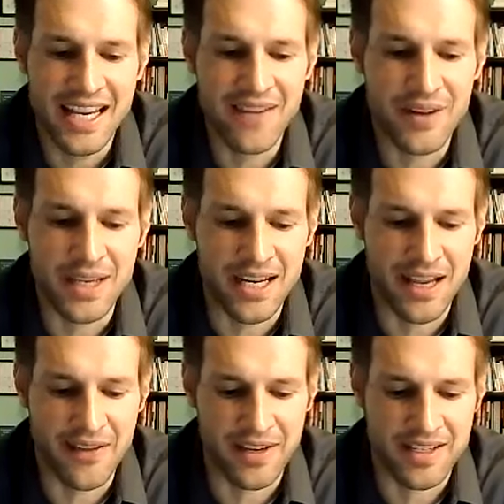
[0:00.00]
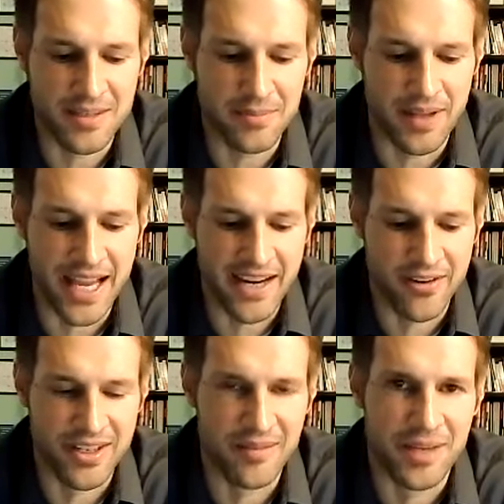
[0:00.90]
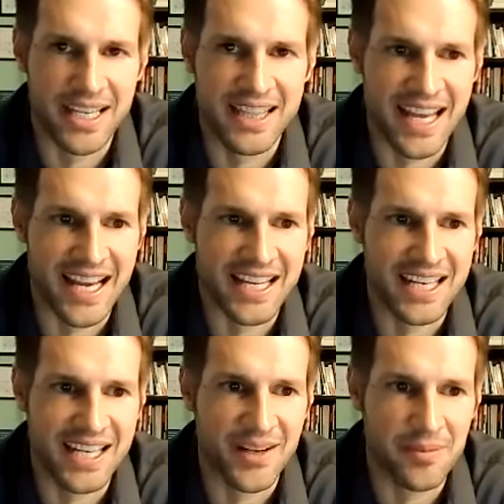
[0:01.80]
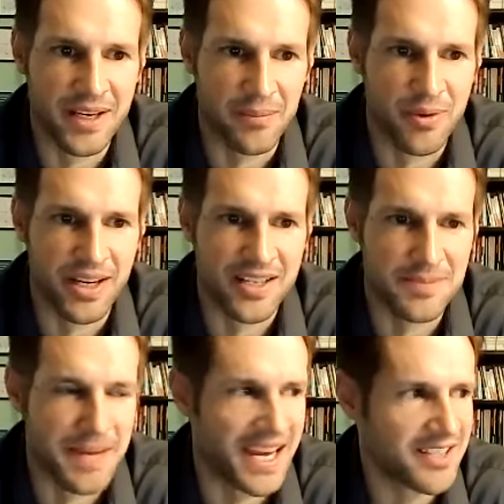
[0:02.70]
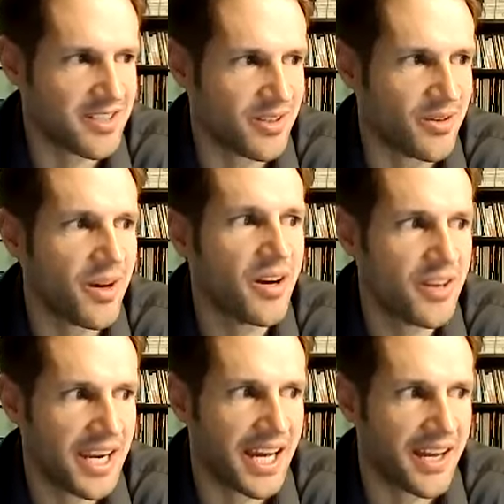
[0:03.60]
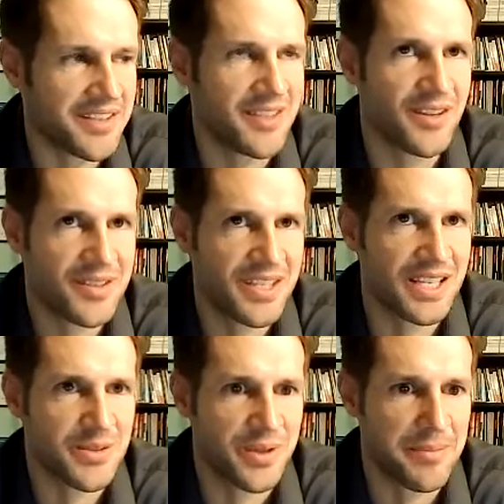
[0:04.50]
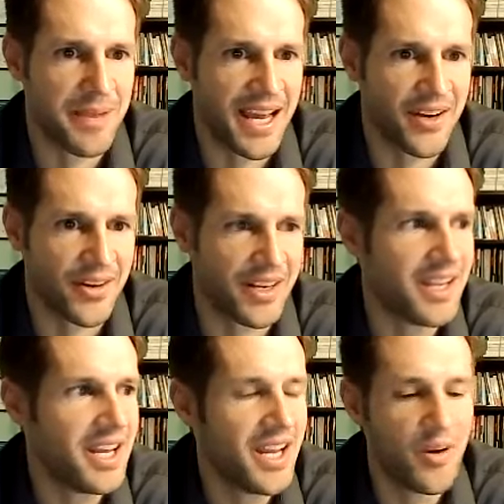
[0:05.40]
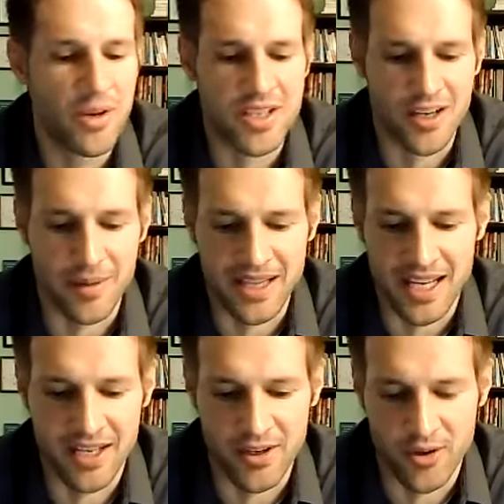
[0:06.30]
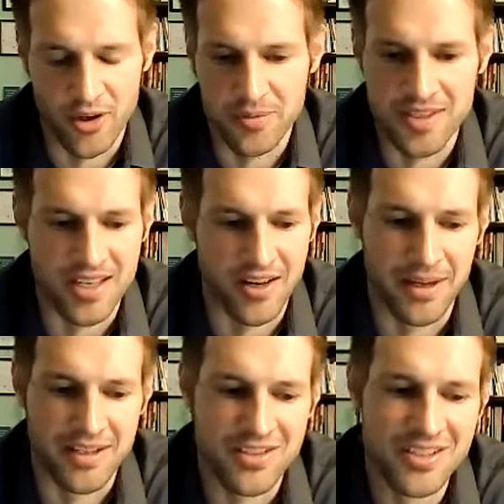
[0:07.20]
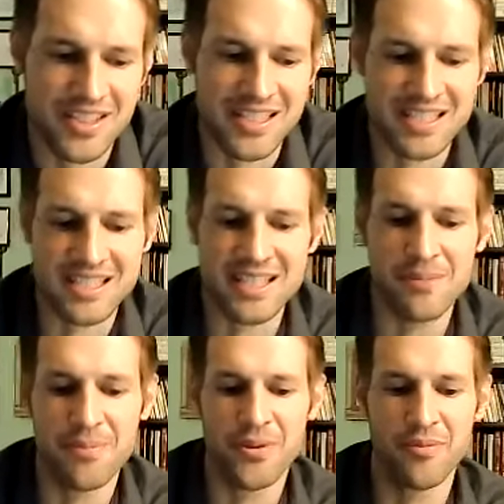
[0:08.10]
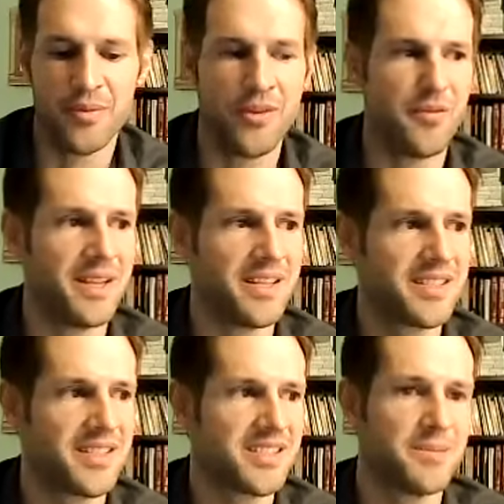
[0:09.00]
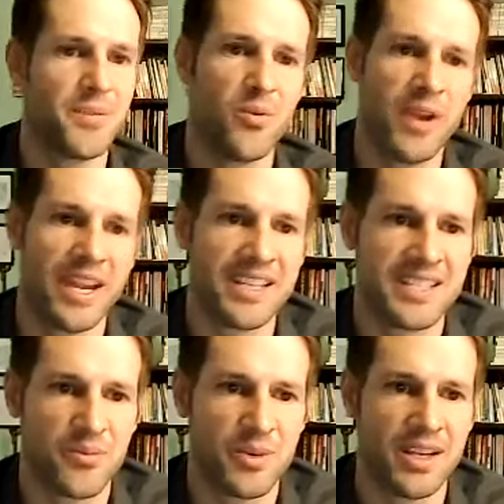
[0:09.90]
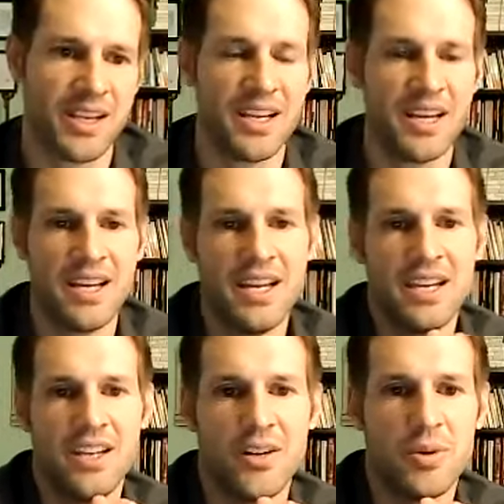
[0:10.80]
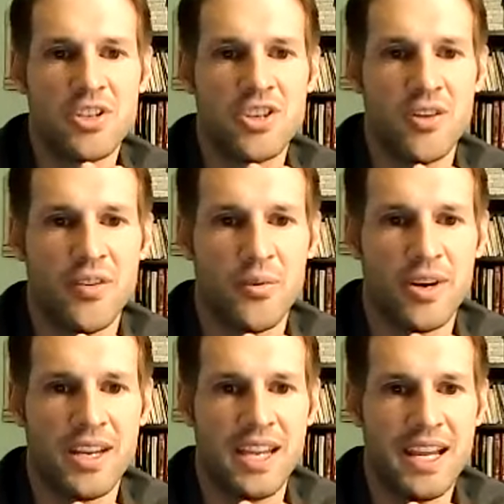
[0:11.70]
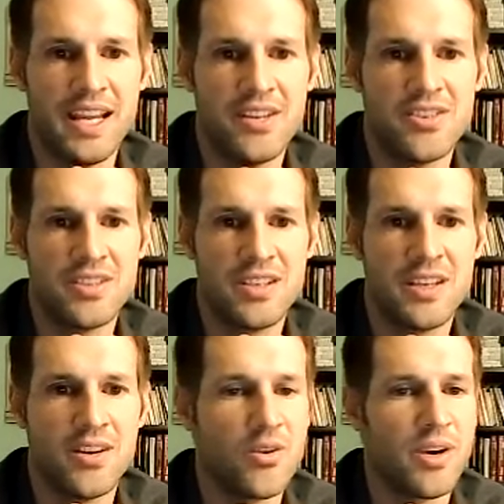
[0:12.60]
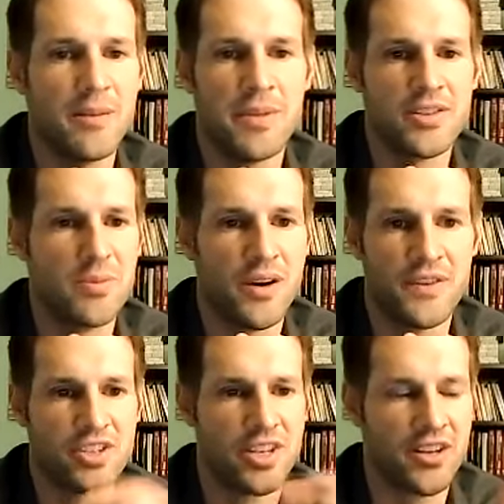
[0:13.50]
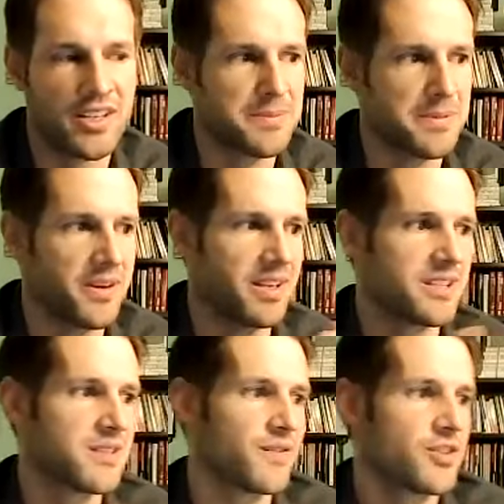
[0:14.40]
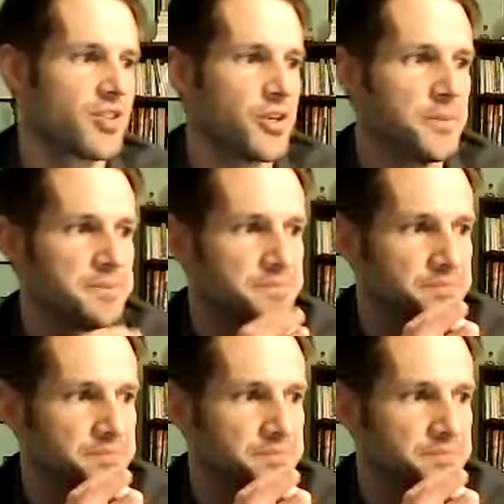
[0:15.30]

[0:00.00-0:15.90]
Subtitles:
even kind of having a simple acronym like that can help kind of bring us back to, oh yeah, so those things really matter. And we talk about that in our groups here about just the simple movements, the simple ways that we show that we're engaged and create much more of a shared experience for sure.